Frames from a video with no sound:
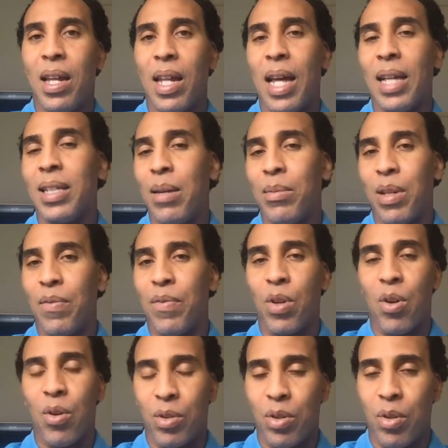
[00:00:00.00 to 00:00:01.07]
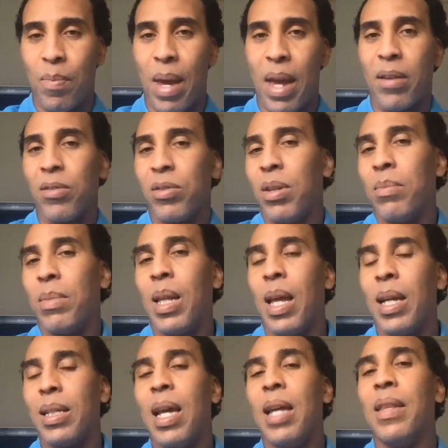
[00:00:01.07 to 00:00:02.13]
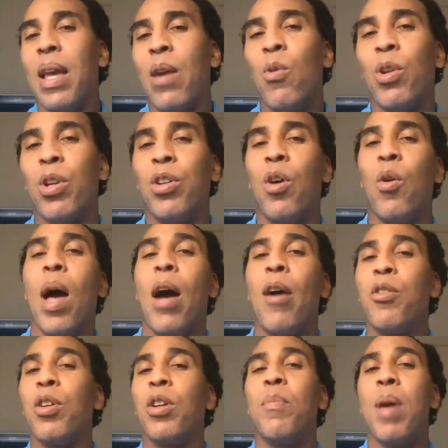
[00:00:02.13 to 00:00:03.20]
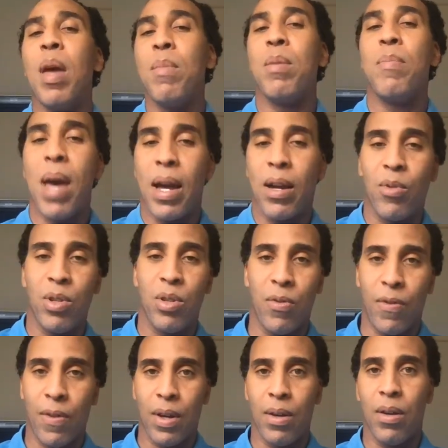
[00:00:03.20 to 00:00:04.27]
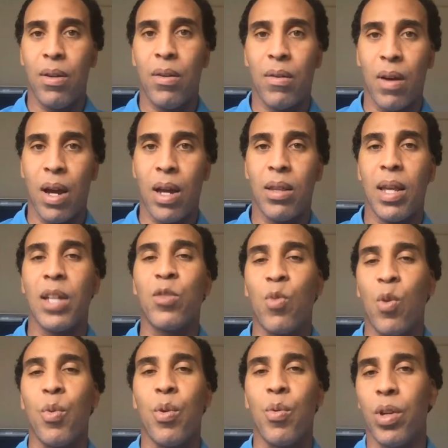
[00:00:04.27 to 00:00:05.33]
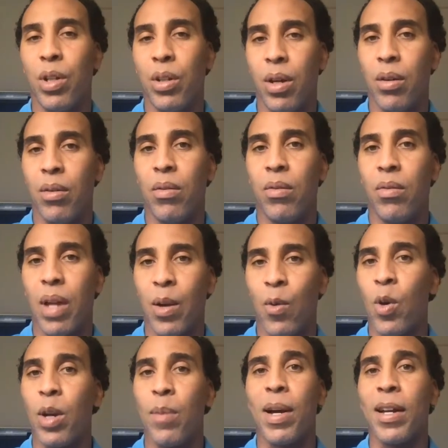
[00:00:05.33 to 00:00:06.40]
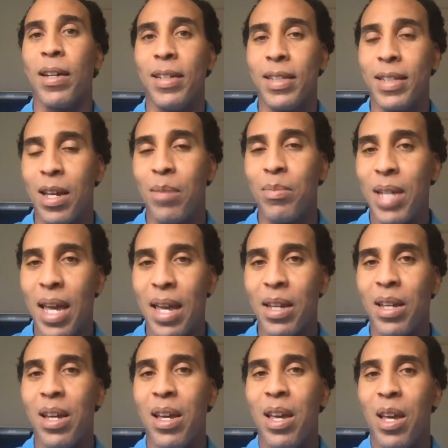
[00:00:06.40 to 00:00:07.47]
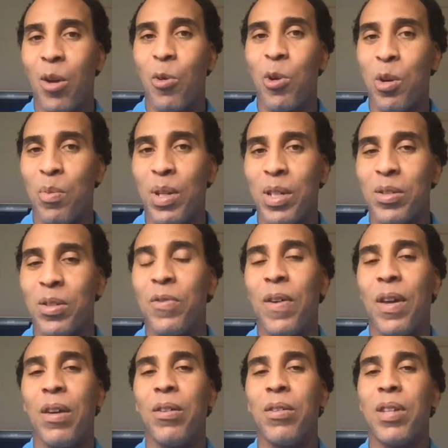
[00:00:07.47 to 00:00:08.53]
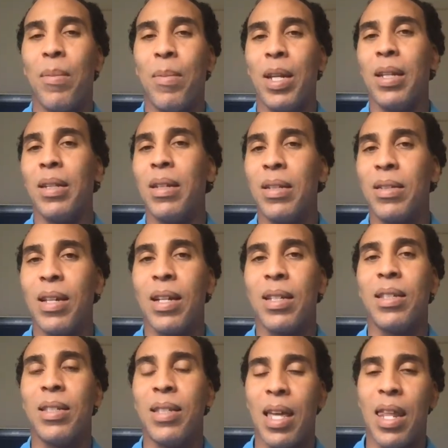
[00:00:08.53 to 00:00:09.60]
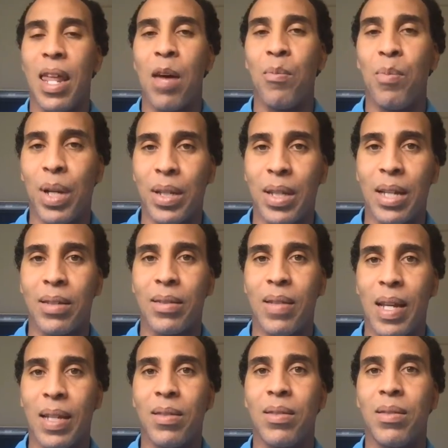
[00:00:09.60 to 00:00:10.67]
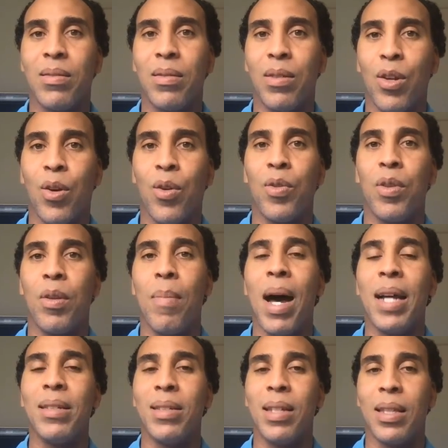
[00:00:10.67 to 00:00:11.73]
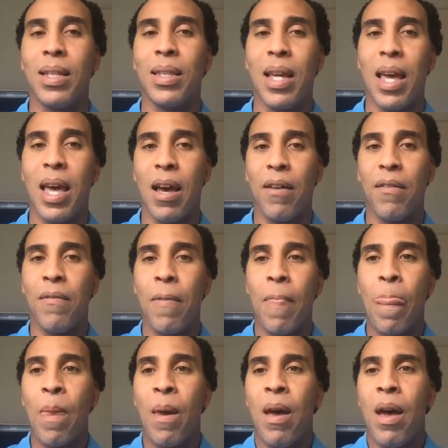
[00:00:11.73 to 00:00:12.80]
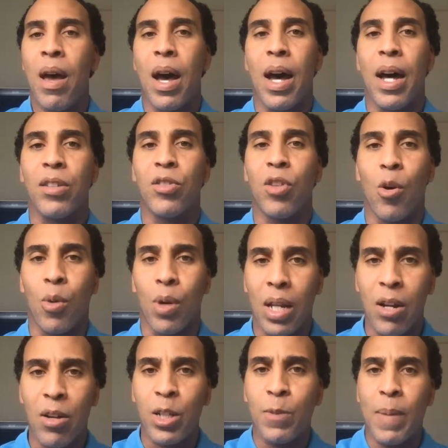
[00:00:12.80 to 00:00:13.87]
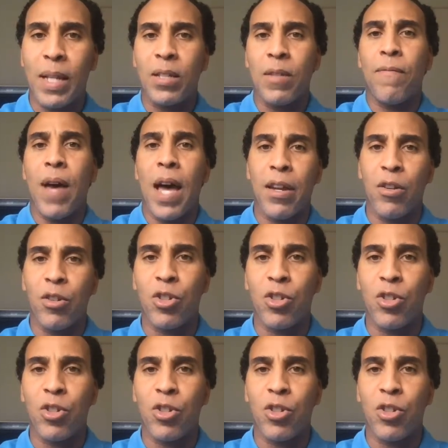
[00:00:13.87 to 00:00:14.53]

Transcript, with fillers: a lot of times if you're going to a bank or something like that, they want to know how are you going to pay me back when you fail, right? That's what we want to know like, what am I going to come take when your business fails? I mean, it sucks to say that, but that's that's you know the mindset that they have. Uh, so clearly specifying your